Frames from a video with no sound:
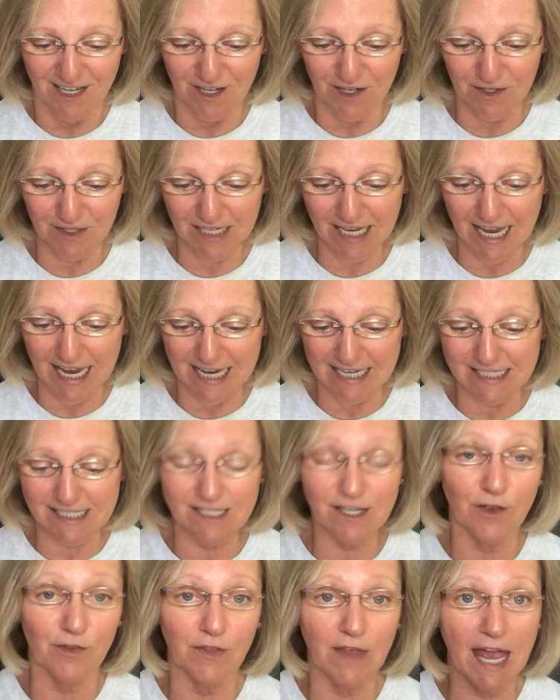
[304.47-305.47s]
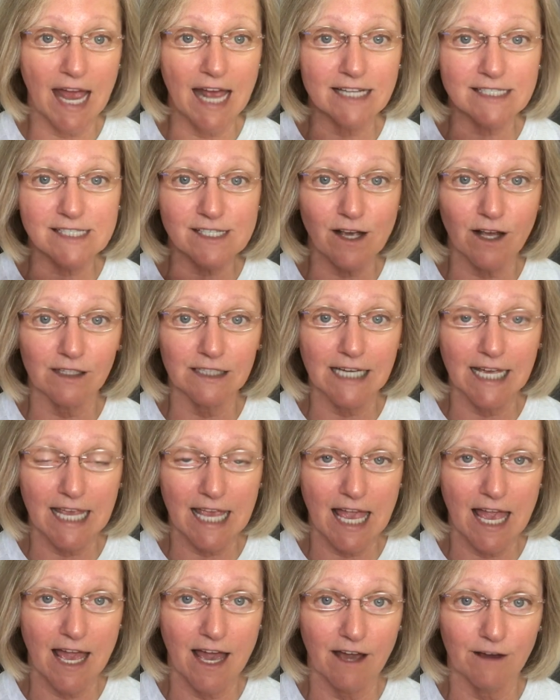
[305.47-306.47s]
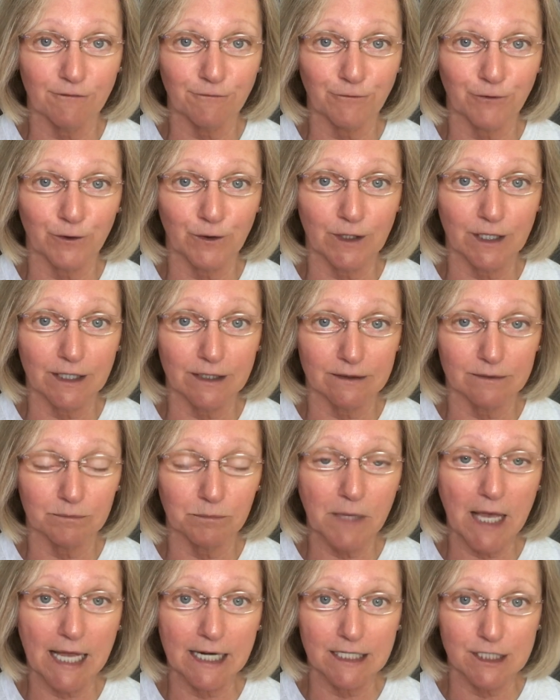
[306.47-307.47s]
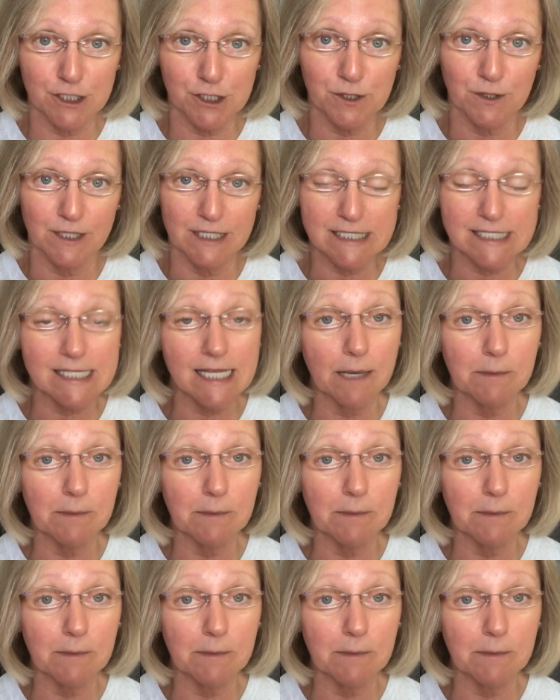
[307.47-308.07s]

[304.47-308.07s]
Okay, so that's all I have for pet insurance.